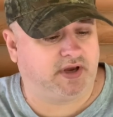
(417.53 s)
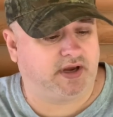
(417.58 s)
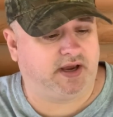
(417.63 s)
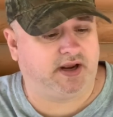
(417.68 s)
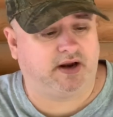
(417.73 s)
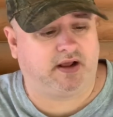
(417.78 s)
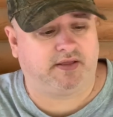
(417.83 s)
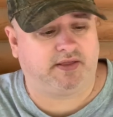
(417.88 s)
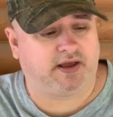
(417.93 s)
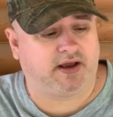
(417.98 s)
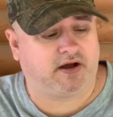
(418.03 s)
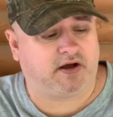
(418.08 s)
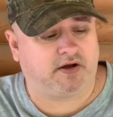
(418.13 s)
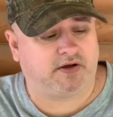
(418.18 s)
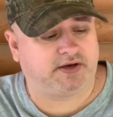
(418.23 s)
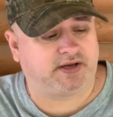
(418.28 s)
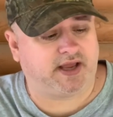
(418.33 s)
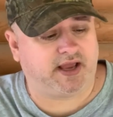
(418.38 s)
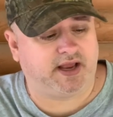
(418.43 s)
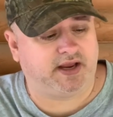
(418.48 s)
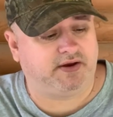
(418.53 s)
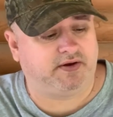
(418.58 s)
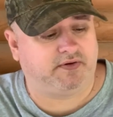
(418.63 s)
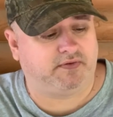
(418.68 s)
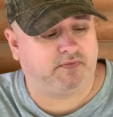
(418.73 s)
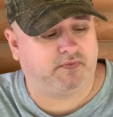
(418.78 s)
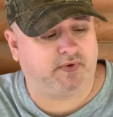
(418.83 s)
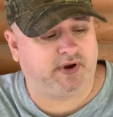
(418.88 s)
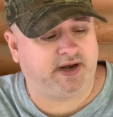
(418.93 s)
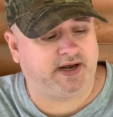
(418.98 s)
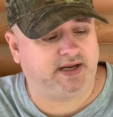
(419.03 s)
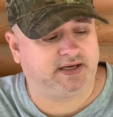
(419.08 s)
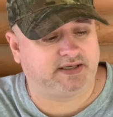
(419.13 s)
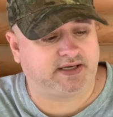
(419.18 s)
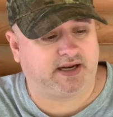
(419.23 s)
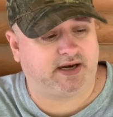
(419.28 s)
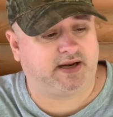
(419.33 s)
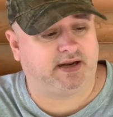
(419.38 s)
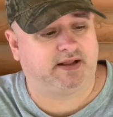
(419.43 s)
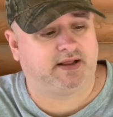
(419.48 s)
all tell you, Windy
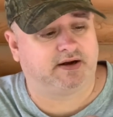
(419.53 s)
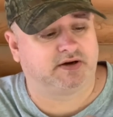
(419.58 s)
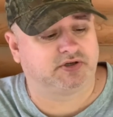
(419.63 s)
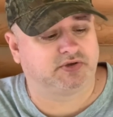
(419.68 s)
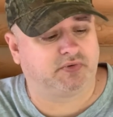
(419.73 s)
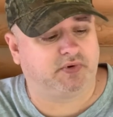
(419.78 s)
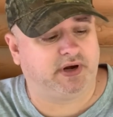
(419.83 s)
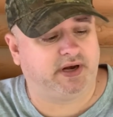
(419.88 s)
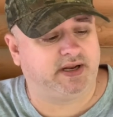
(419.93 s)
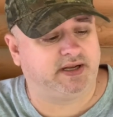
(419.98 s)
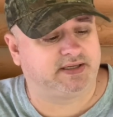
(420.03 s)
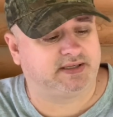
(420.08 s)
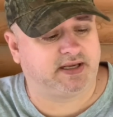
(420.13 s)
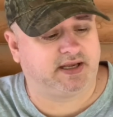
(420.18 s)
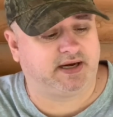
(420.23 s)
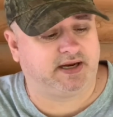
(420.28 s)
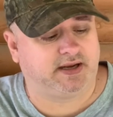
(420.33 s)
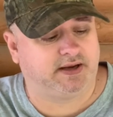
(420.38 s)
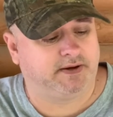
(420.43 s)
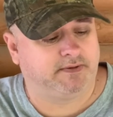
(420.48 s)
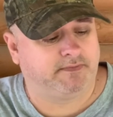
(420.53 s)
City, there's Windy City.